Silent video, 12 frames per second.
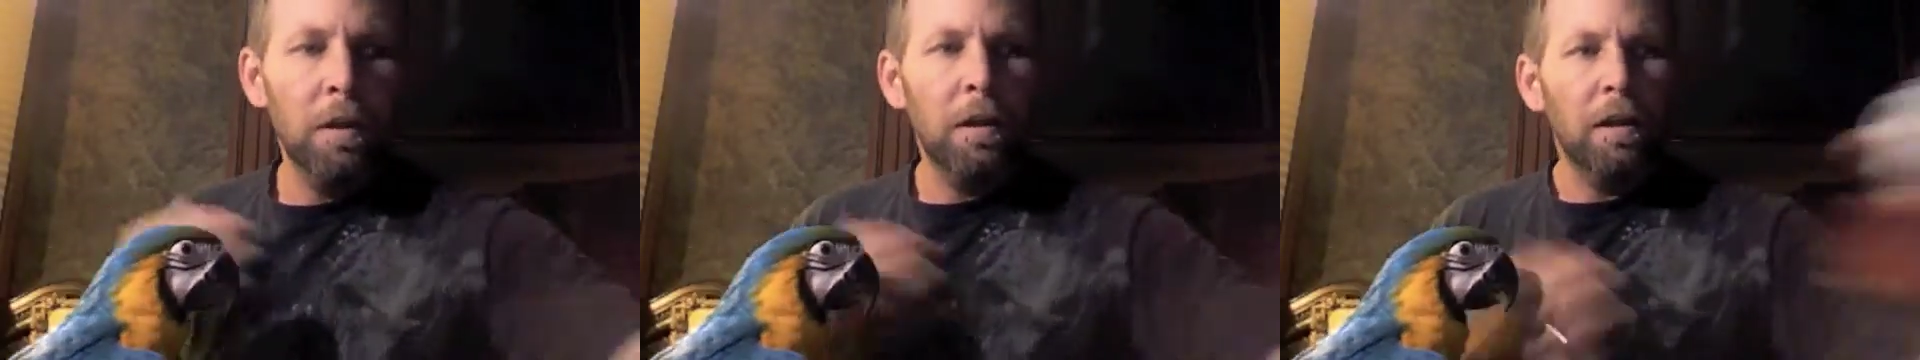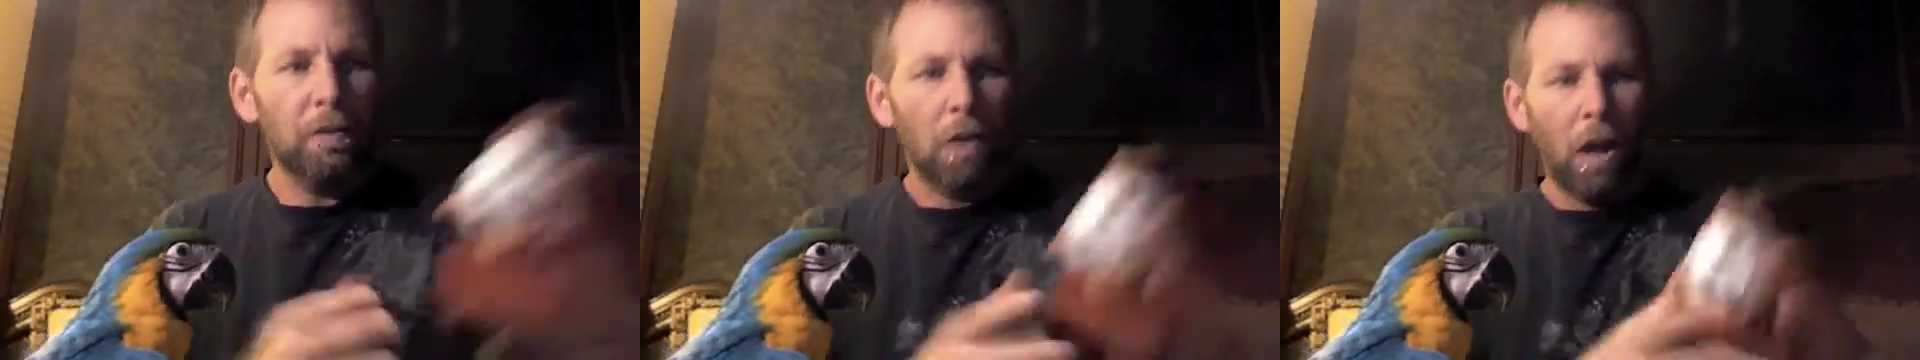
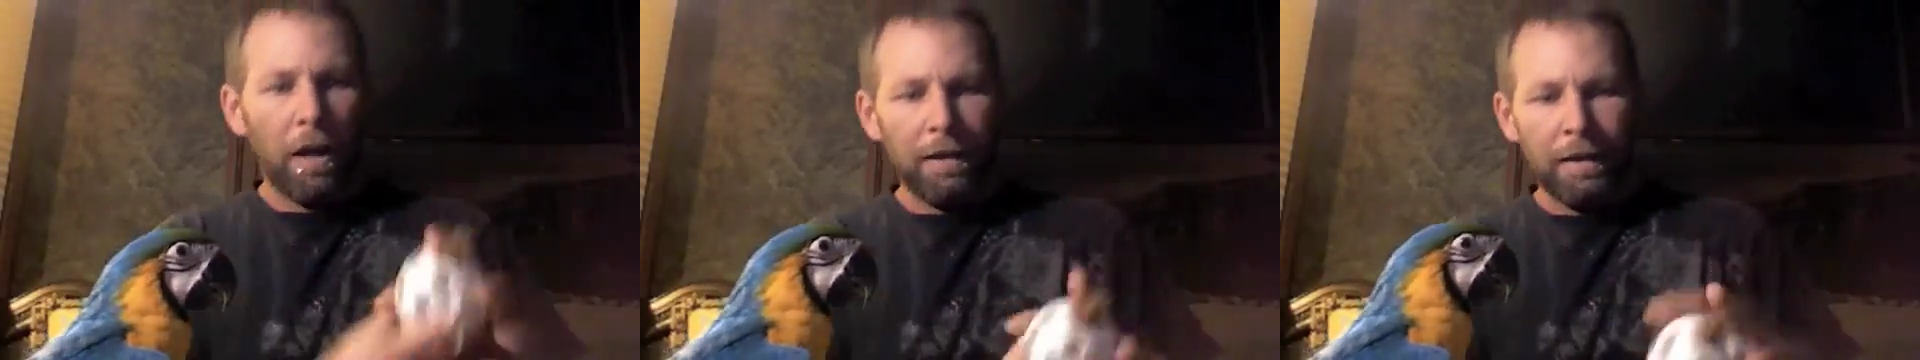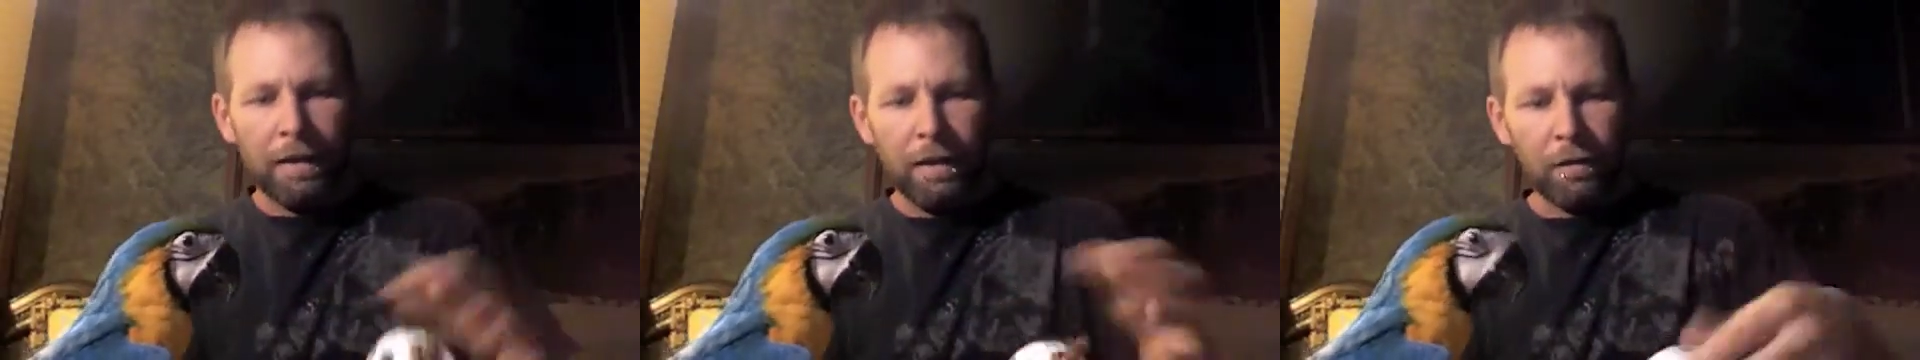As all I
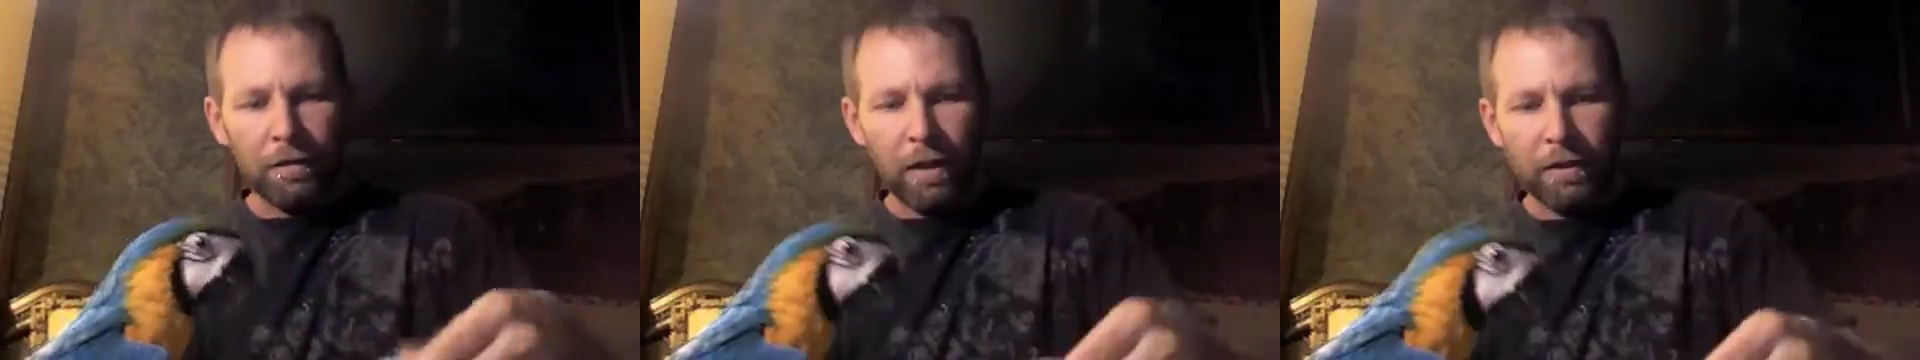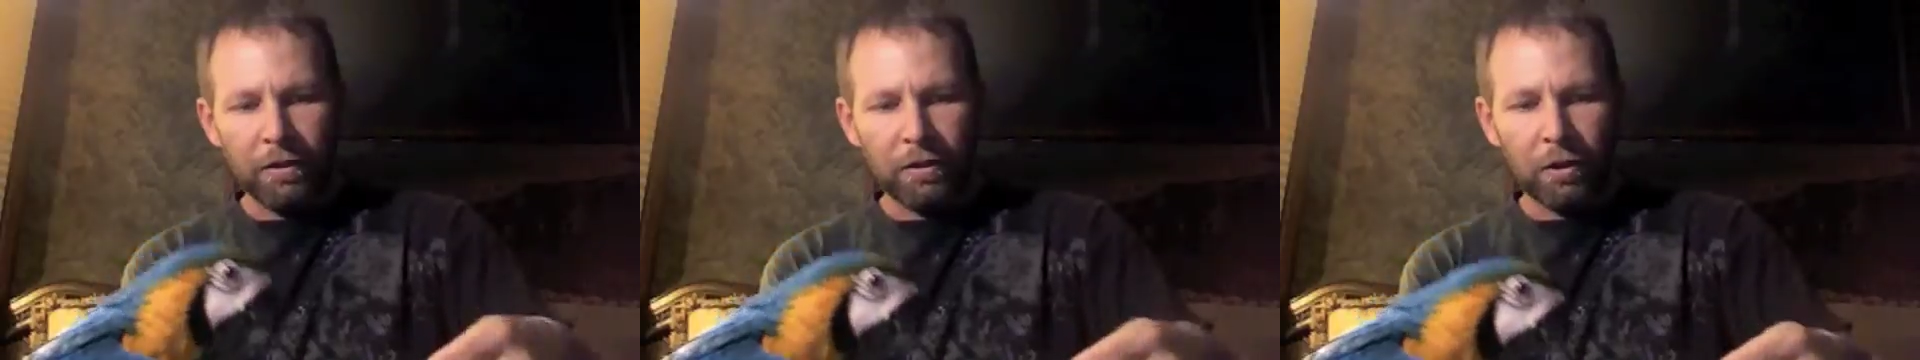did here is
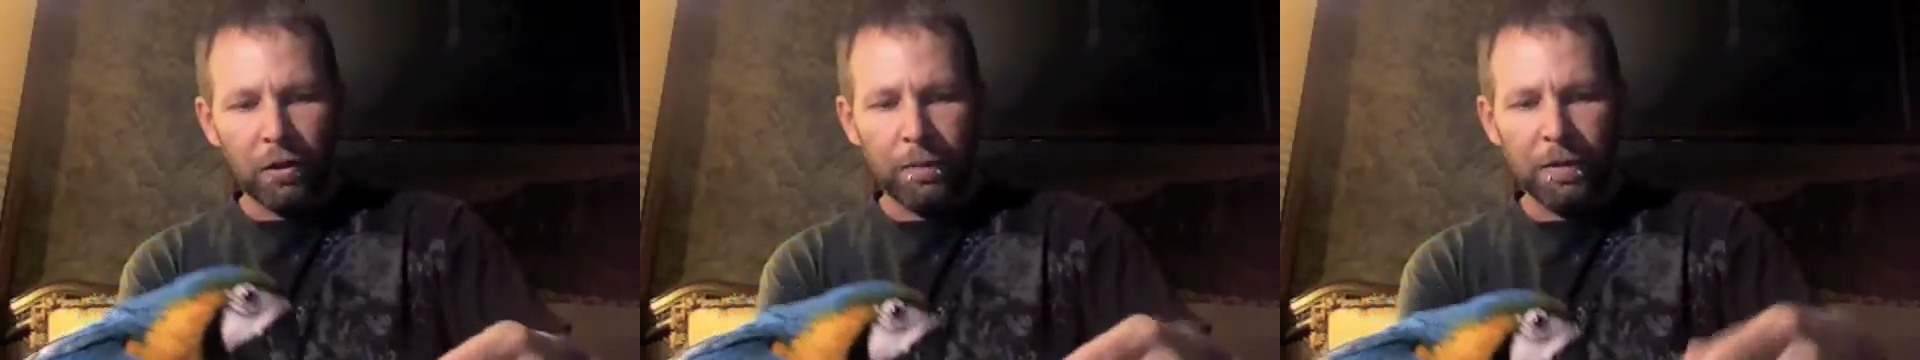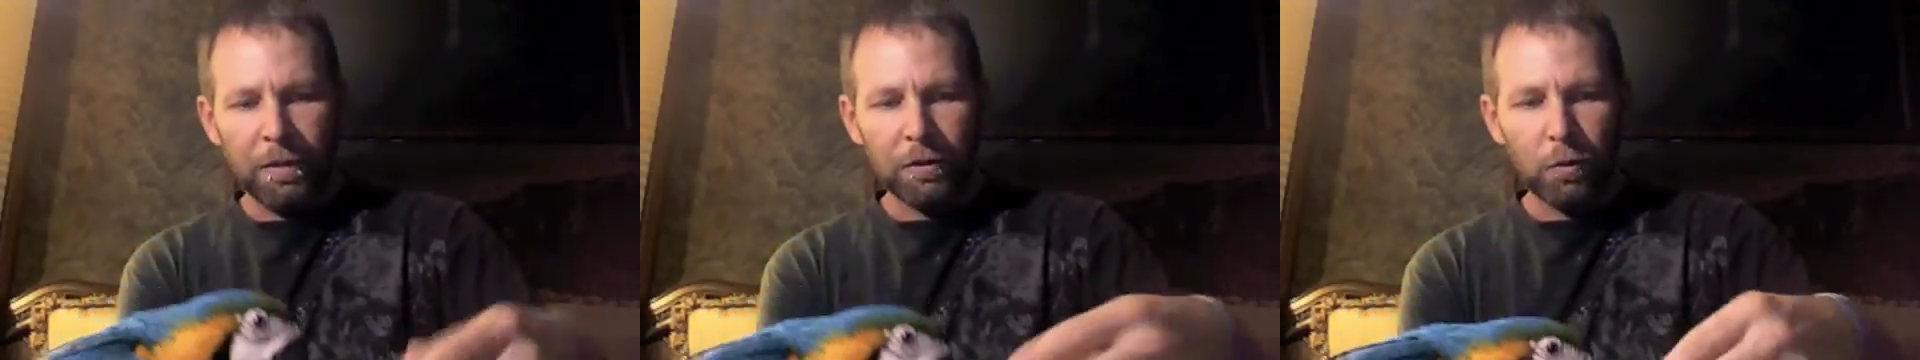I just took a
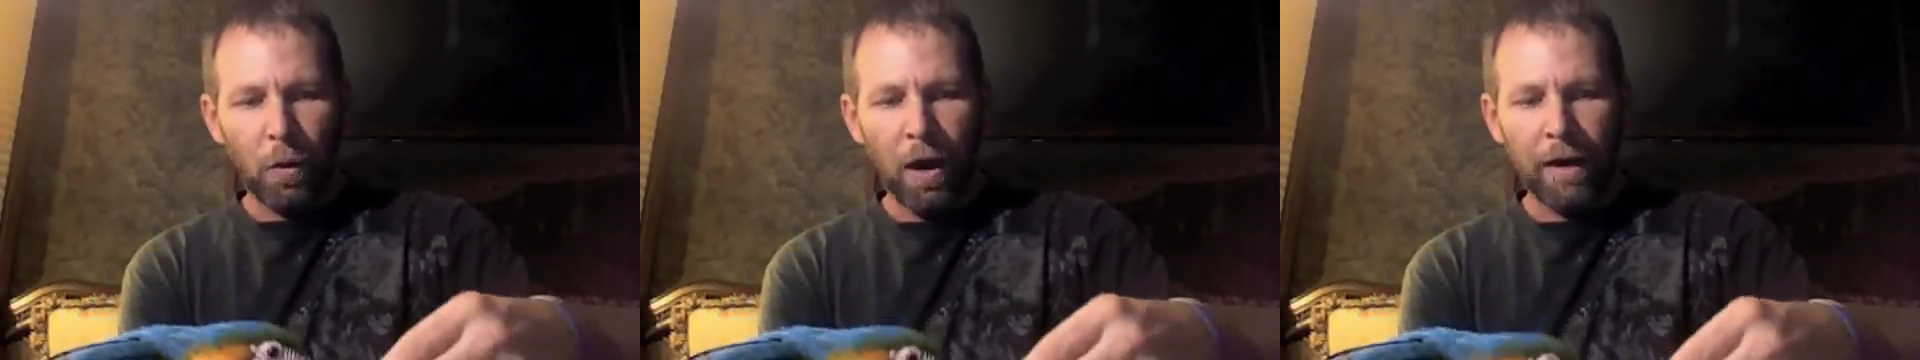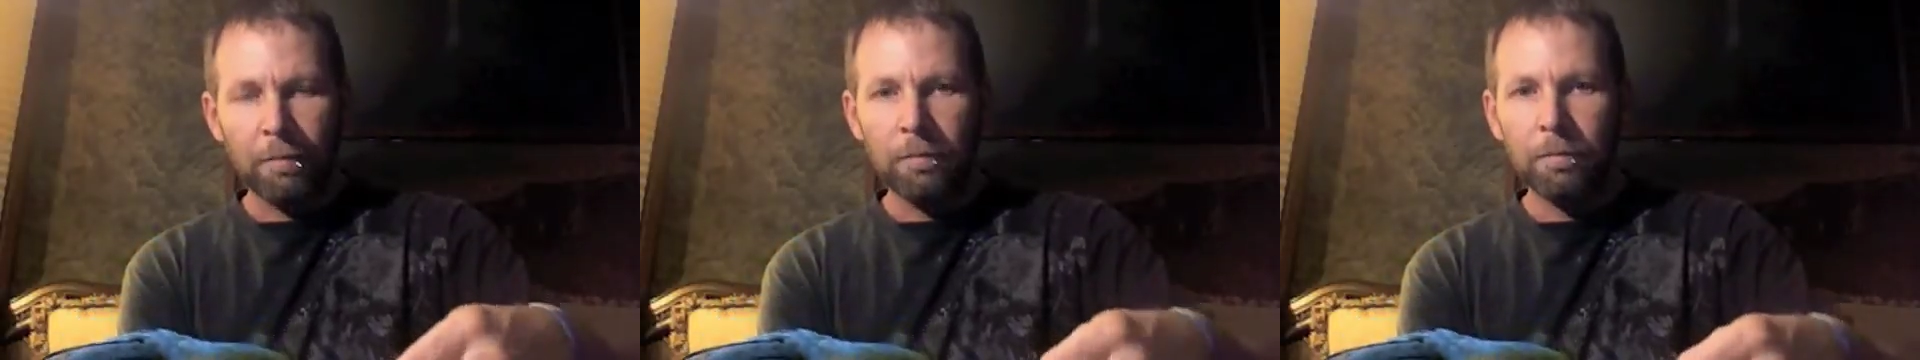piece of
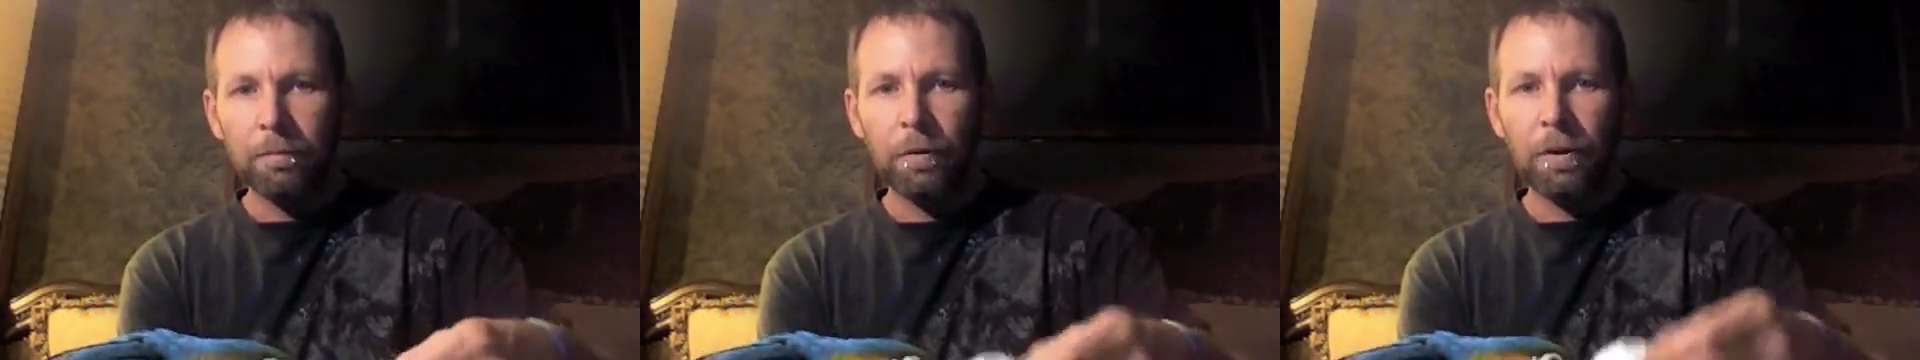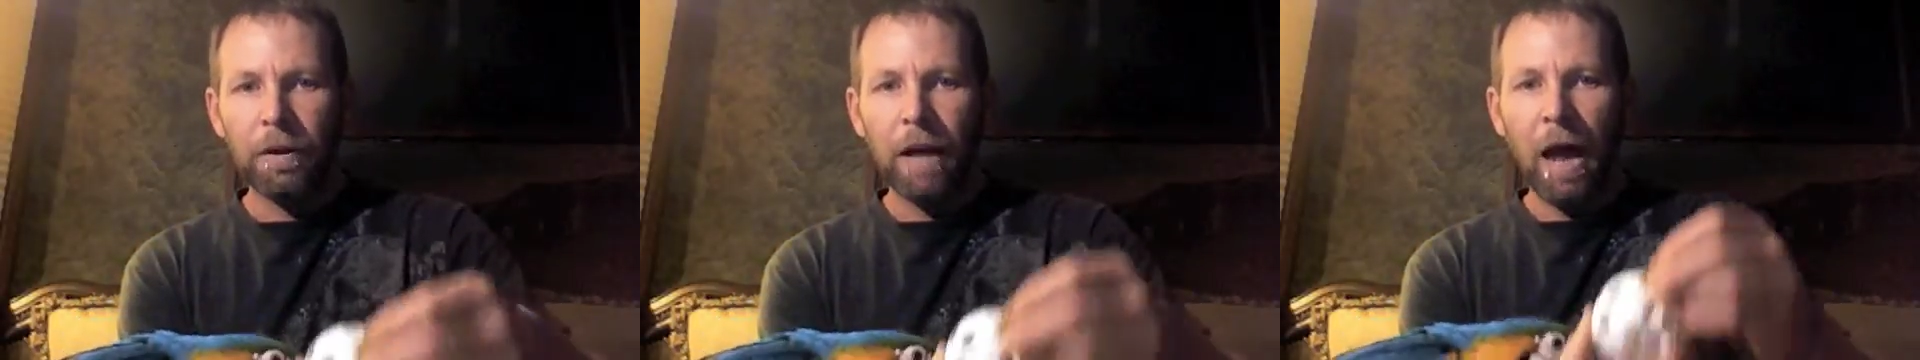twine,
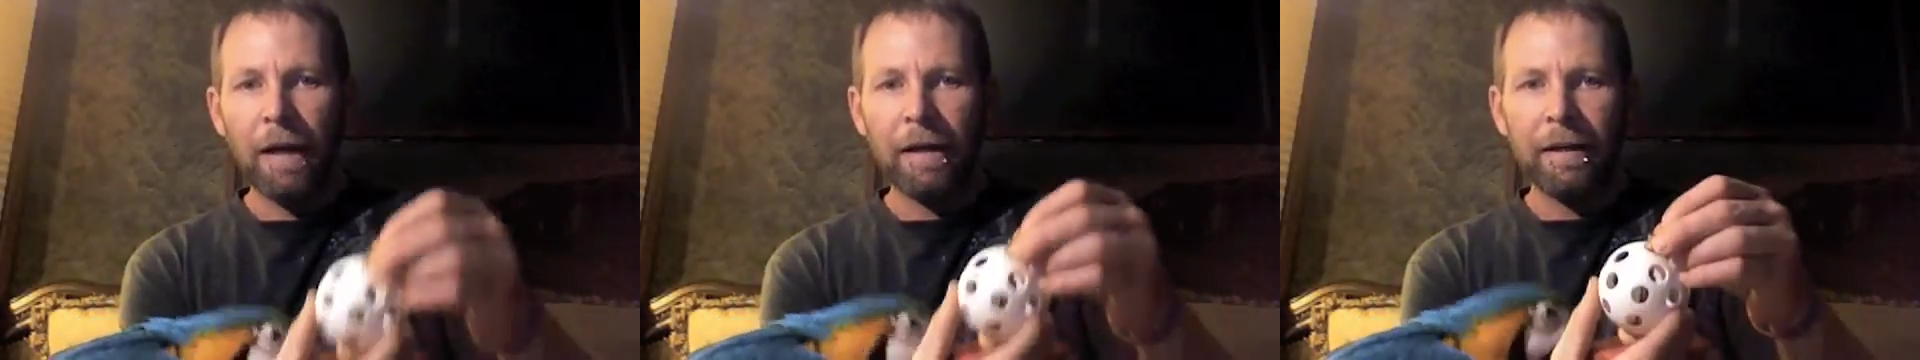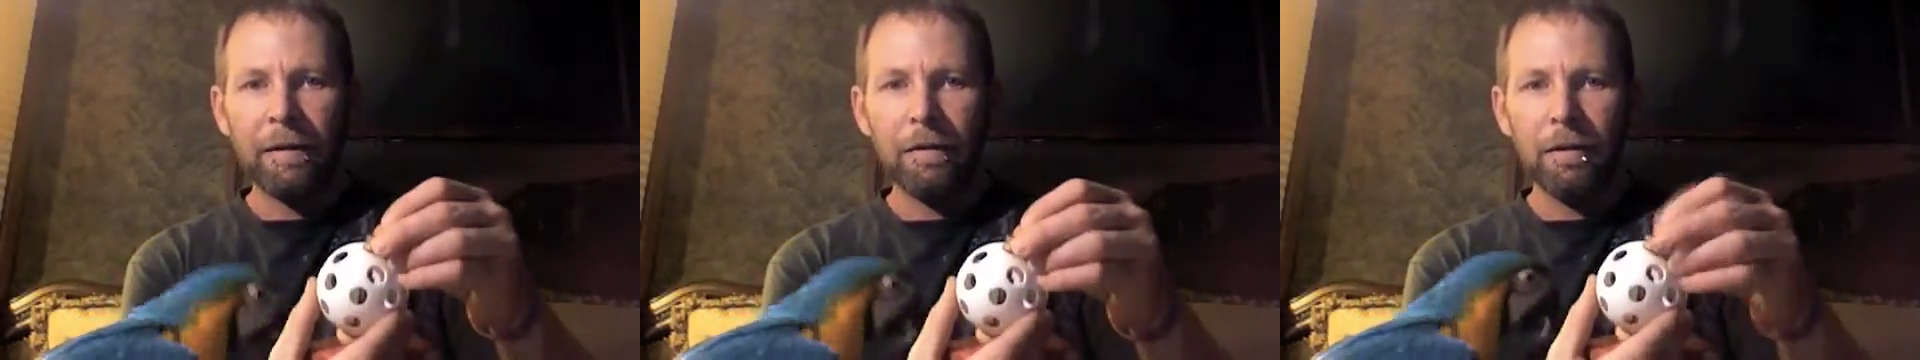put a knot
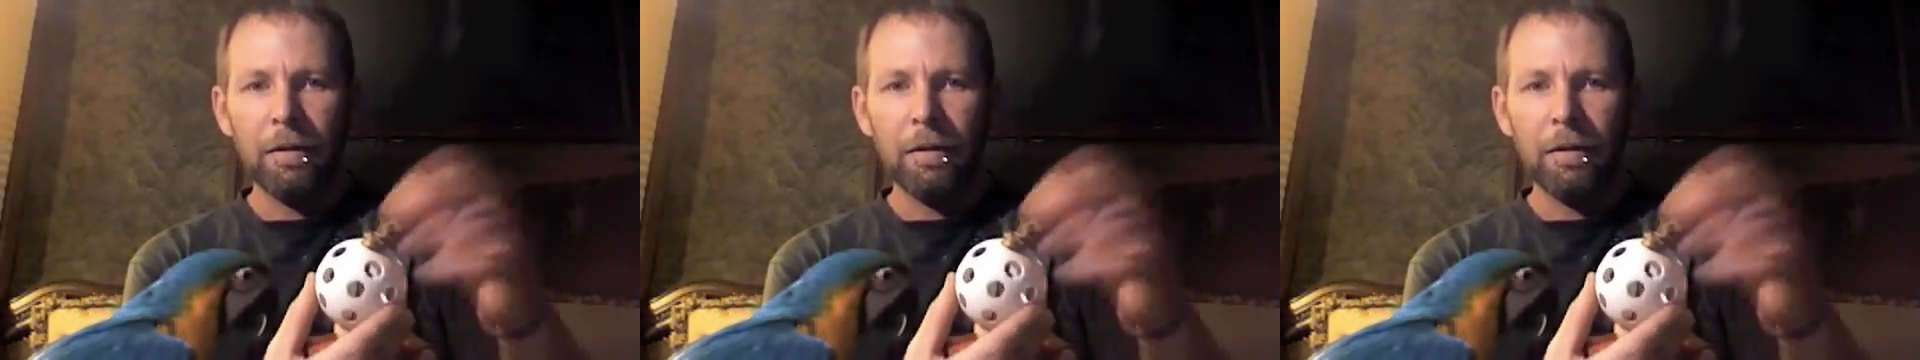in it,